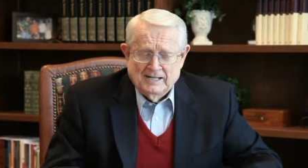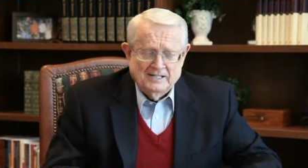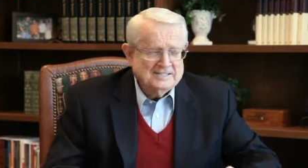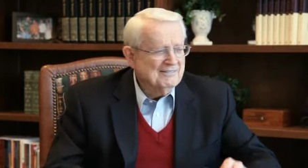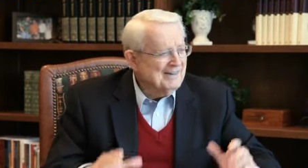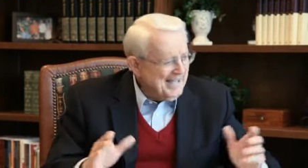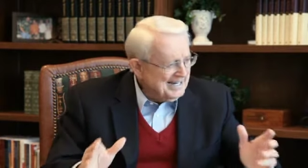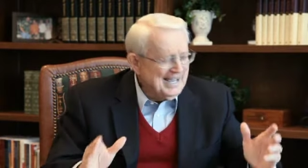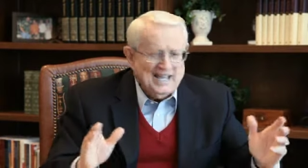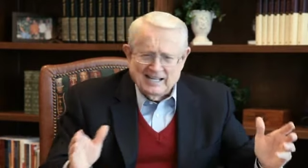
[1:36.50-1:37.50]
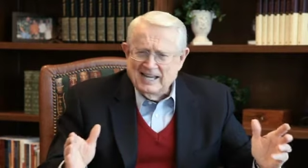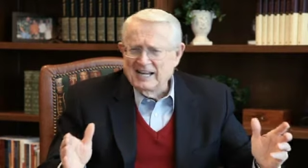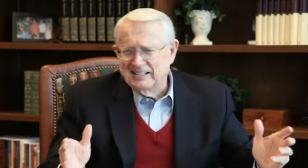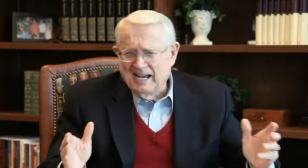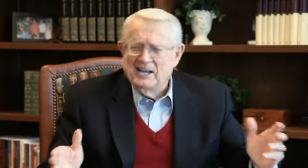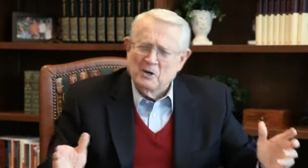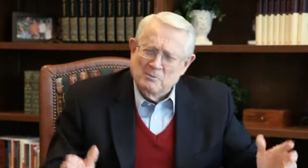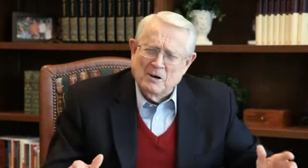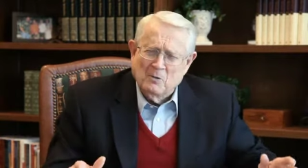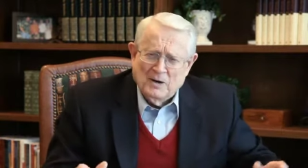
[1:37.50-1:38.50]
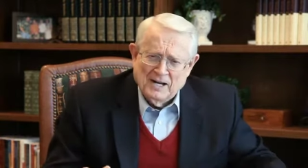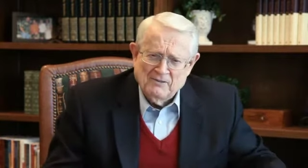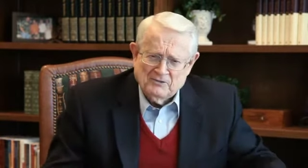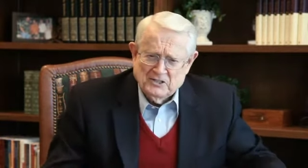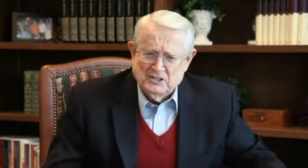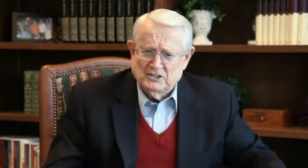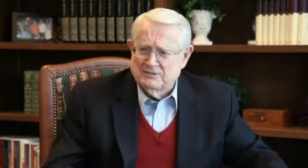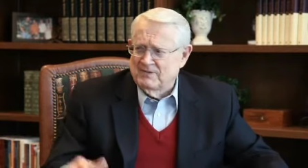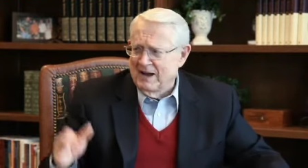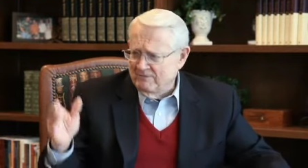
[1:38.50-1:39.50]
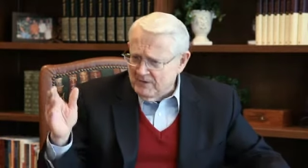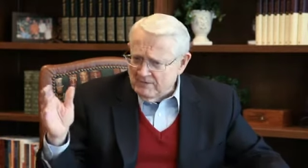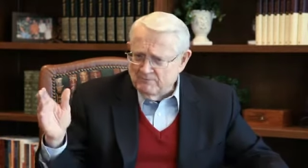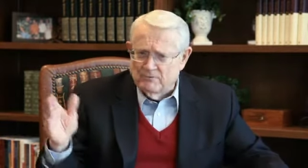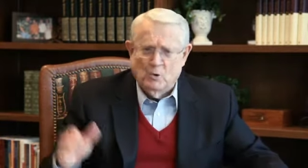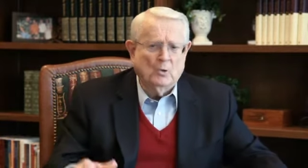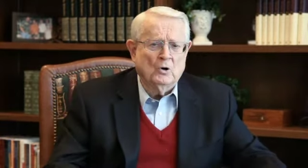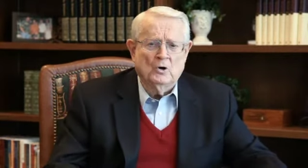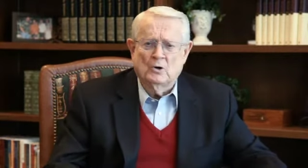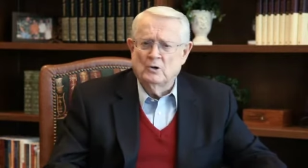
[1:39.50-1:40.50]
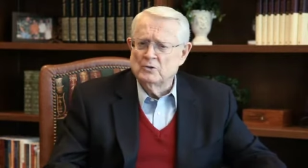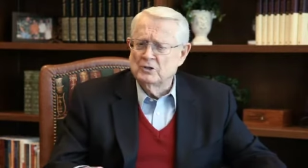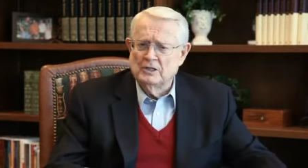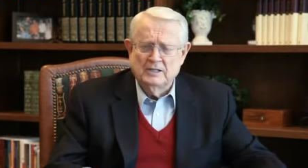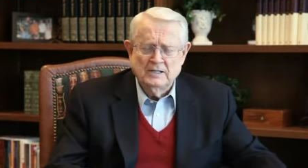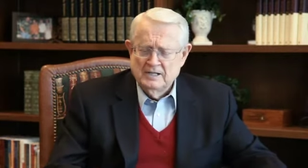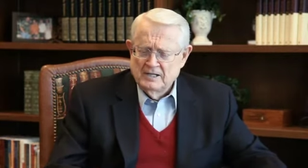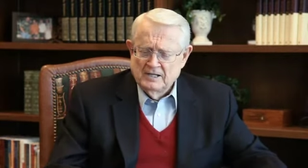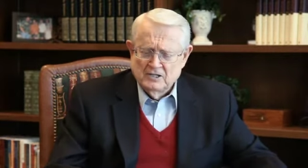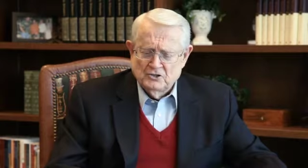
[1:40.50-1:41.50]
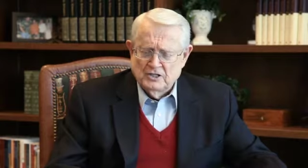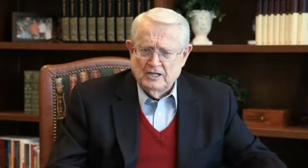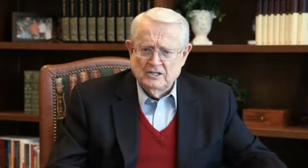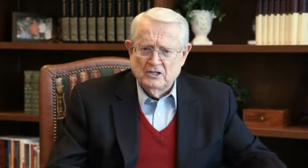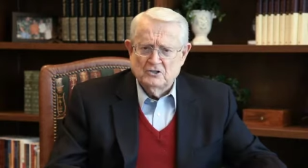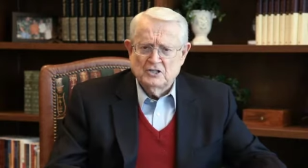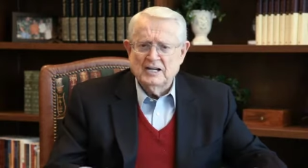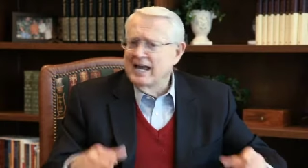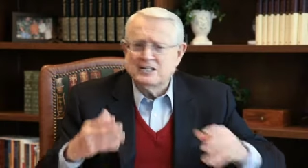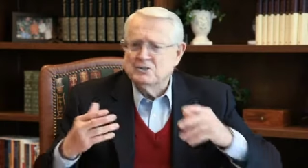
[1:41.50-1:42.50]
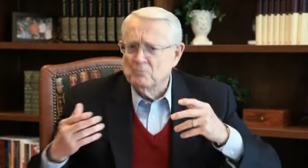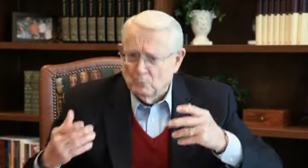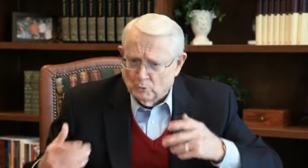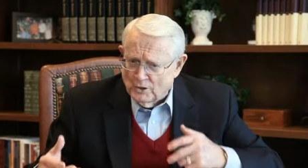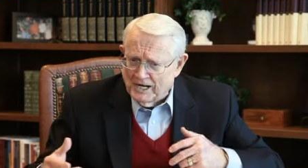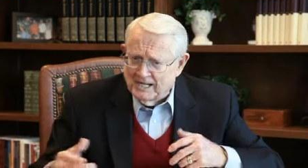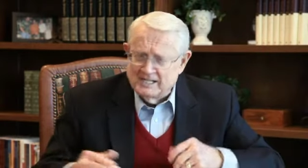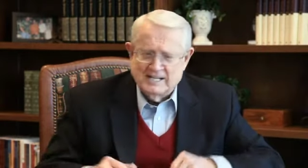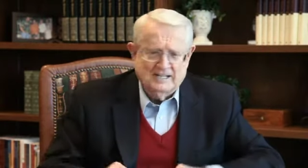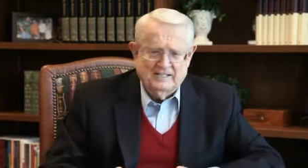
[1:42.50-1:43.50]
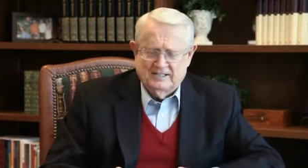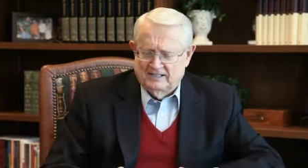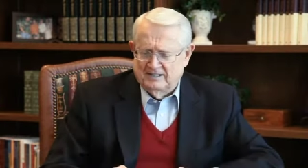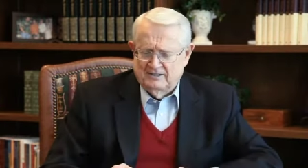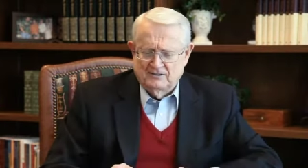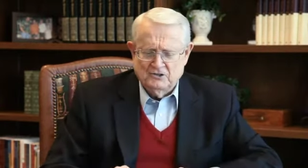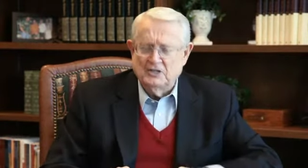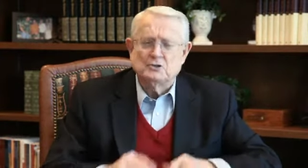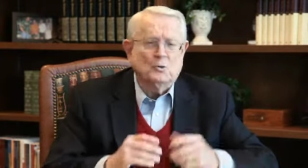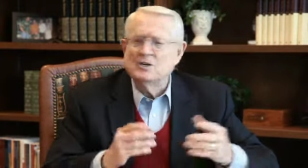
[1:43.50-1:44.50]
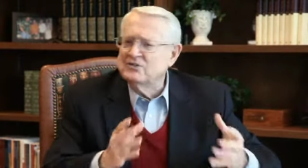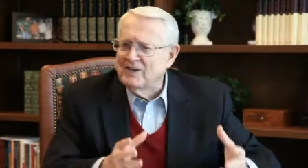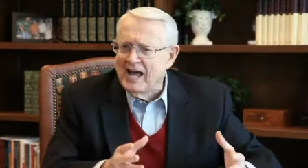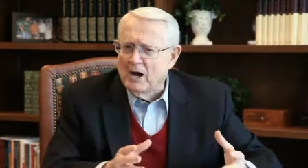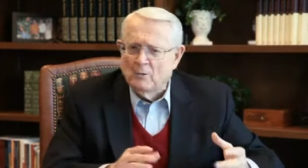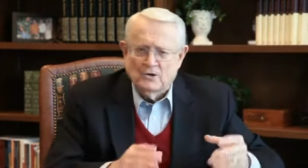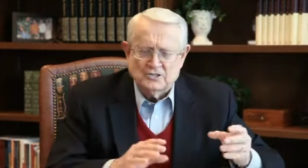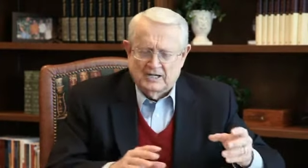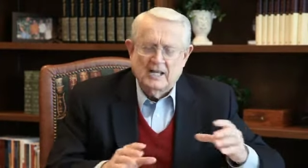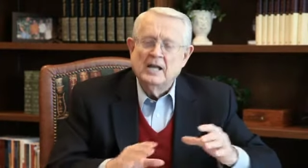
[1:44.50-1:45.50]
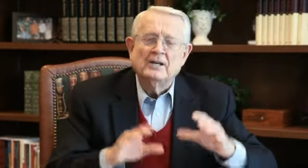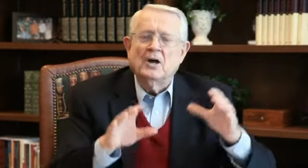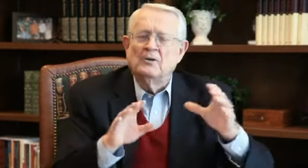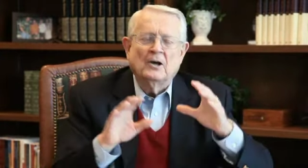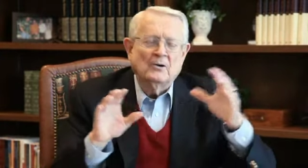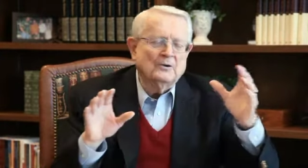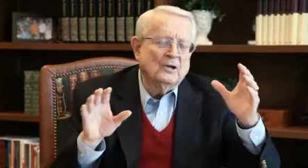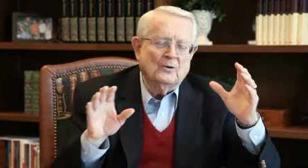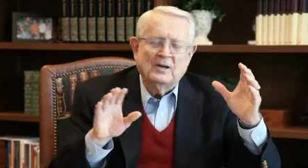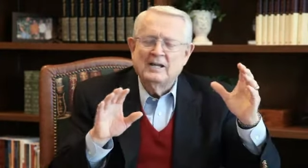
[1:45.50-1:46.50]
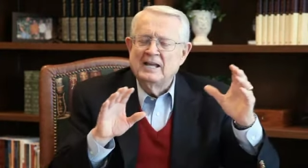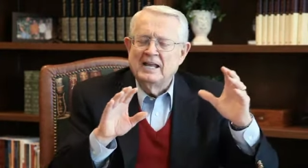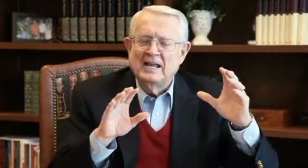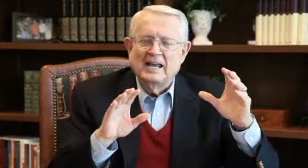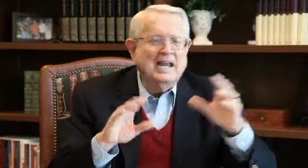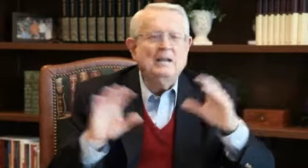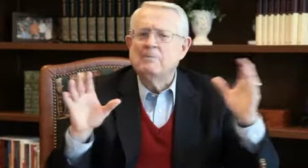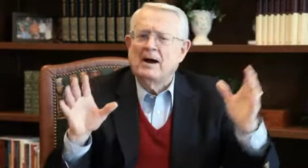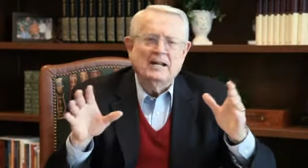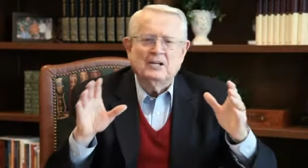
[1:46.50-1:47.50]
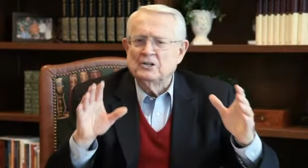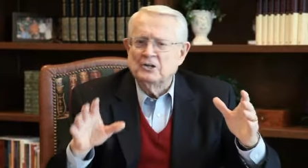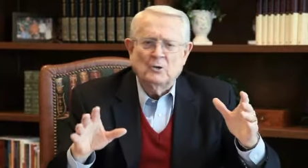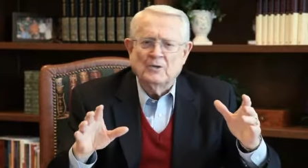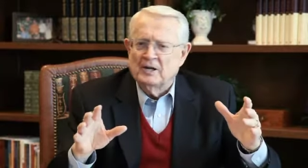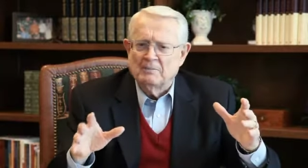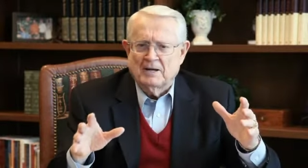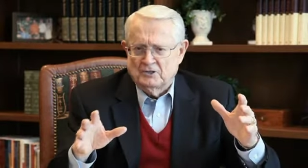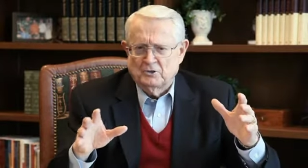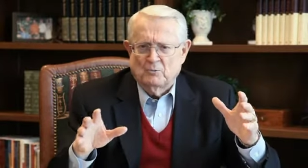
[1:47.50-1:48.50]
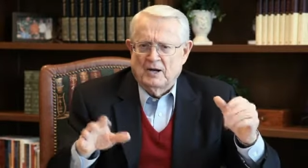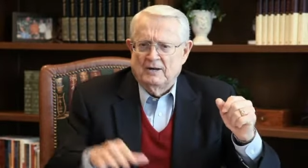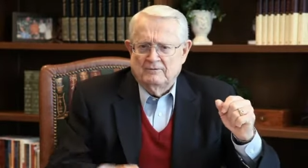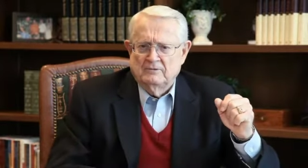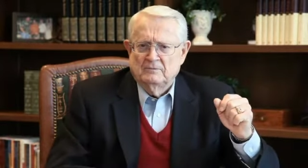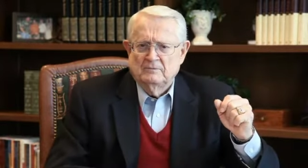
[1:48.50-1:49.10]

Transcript: You say, well, I know my wife. She's 5'4". She likes red and she enjoys flowers. And no. Anybody could know that about your wife.